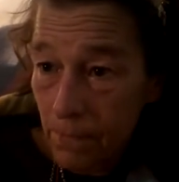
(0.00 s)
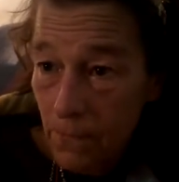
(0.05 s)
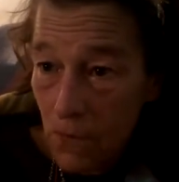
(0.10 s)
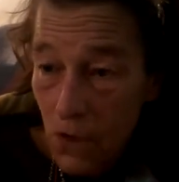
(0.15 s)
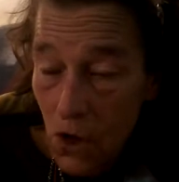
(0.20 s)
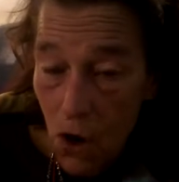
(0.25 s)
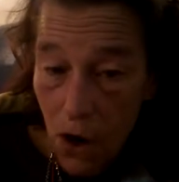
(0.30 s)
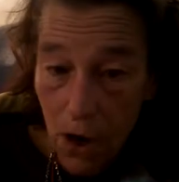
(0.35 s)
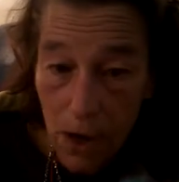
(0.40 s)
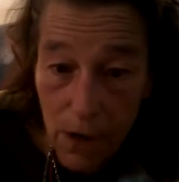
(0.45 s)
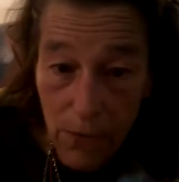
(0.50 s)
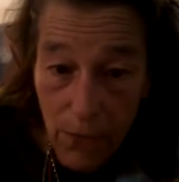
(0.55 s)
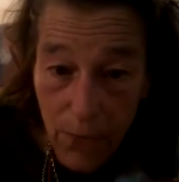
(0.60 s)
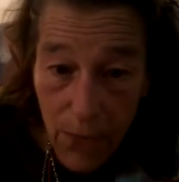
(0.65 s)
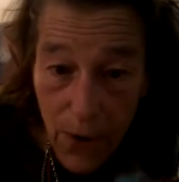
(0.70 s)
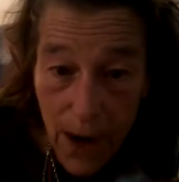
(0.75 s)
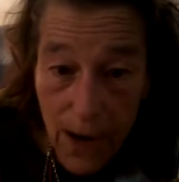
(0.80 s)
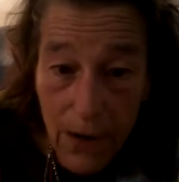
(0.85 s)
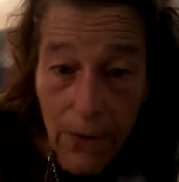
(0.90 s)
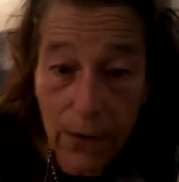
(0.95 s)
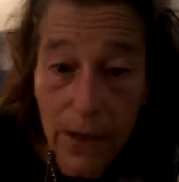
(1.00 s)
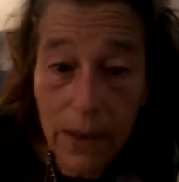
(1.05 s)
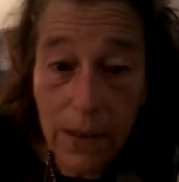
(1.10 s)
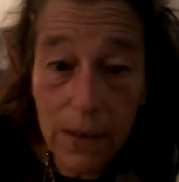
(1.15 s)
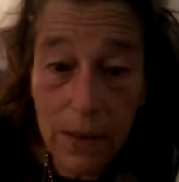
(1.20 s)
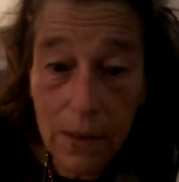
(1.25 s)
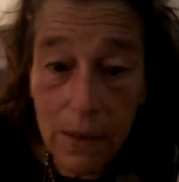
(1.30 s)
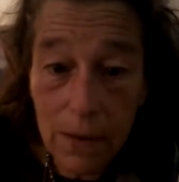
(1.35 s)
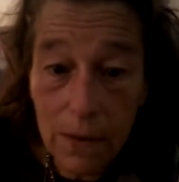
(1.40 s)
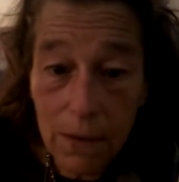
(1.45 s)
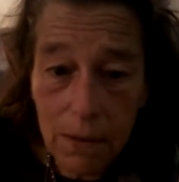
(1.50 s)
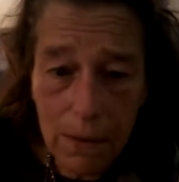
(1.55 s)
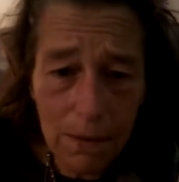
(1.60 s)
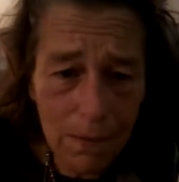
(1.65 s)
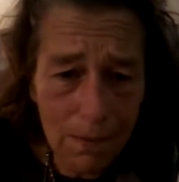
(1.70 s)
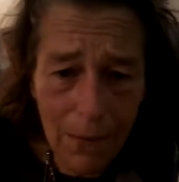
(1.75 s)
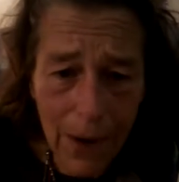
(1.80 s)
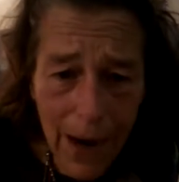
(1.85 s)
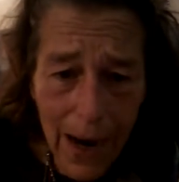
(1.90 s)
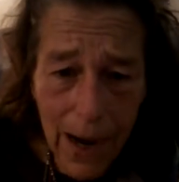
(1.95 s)
non-fragrant
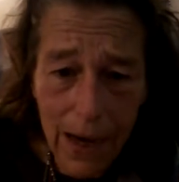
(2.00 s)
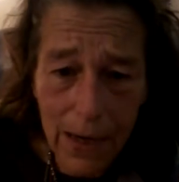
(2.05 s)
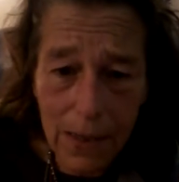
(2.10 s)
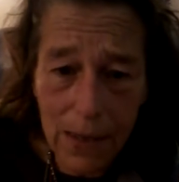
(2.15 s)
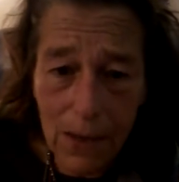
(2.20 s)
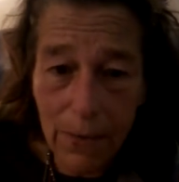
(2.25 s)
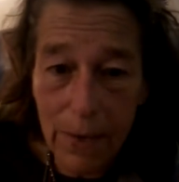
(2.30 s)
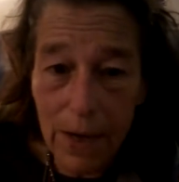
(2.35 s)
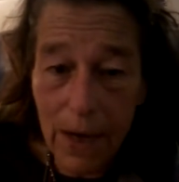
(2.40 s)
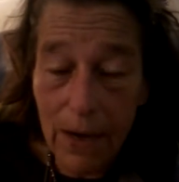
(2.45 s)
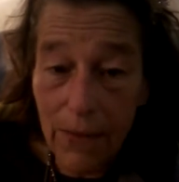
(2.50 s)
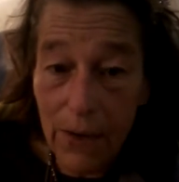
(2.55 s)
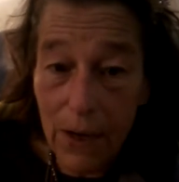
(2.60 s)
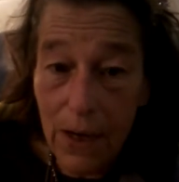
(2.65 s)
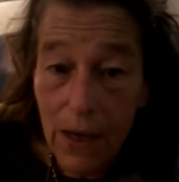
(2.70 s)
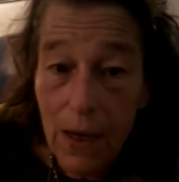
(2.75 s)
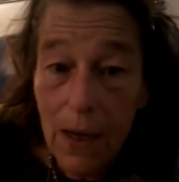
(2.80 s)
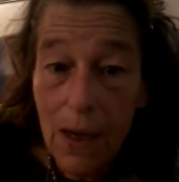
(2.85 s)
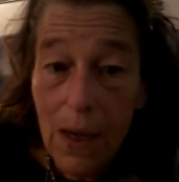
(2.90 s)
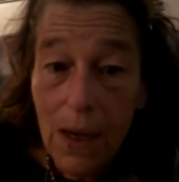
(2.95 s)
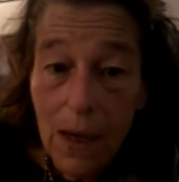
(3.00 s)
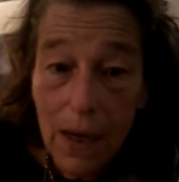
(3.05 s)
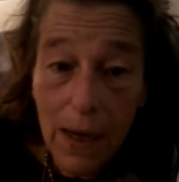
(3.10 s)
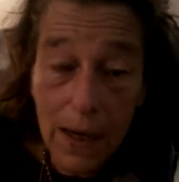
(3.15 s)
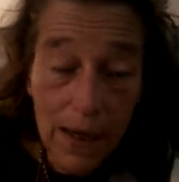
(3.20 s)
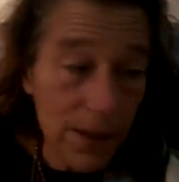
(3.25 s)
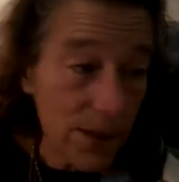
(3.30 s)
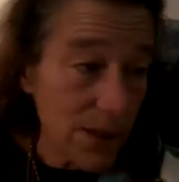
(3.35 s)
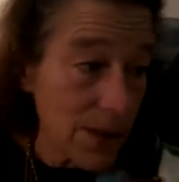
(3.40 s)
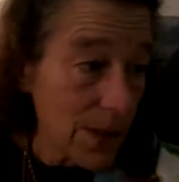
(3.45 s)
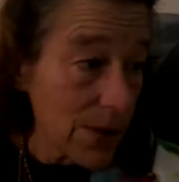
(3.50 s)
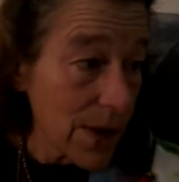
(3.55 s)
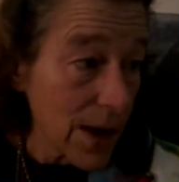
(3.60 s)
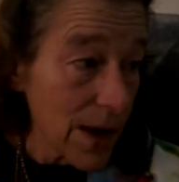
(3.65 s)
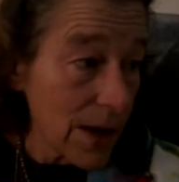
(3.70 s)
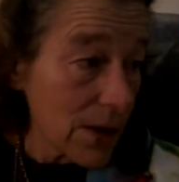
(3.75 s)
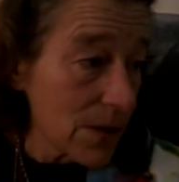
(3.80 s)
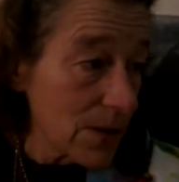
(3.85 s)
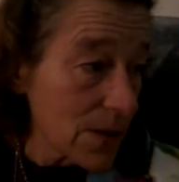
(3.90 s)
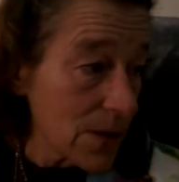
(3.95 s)
wax or whatever into
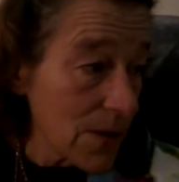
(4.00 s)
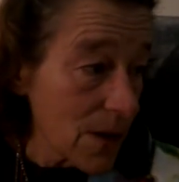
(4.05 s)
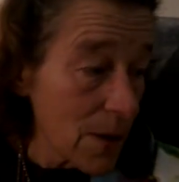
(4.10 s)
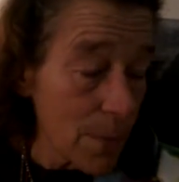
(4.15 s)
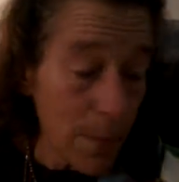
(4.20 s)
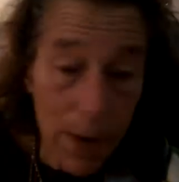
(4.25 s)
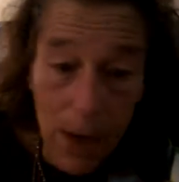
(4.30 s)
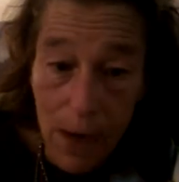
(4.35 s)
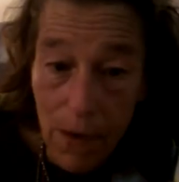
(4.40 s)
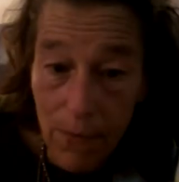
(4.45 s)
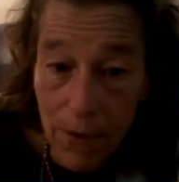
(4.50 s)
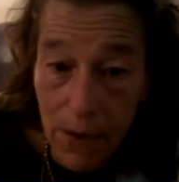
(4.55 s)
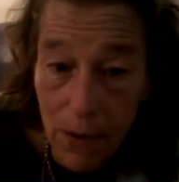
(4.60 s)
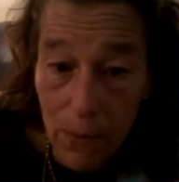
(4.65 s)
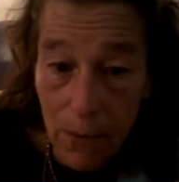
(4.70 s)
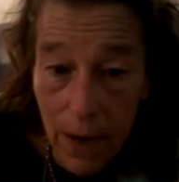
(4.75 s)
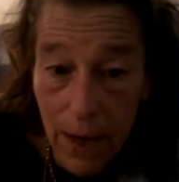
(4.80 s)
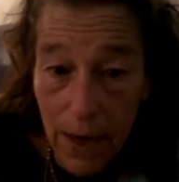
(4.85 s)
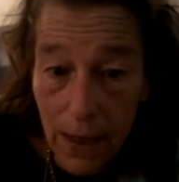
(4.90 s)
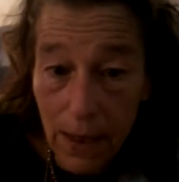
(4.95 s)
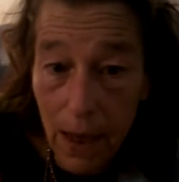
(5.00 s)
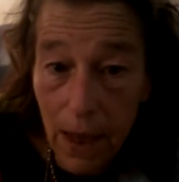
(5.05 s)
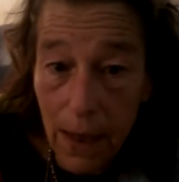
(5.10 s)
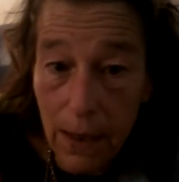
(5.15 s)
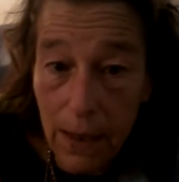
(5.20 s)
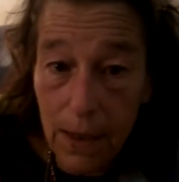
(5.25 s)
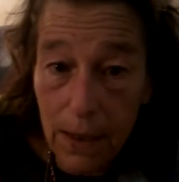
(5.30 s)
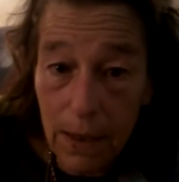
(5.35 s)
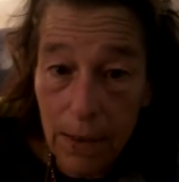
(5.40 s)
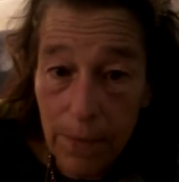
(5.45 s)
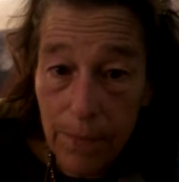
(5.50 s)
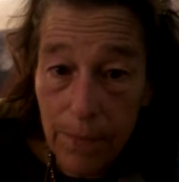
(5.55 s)
those, and they'll be given away like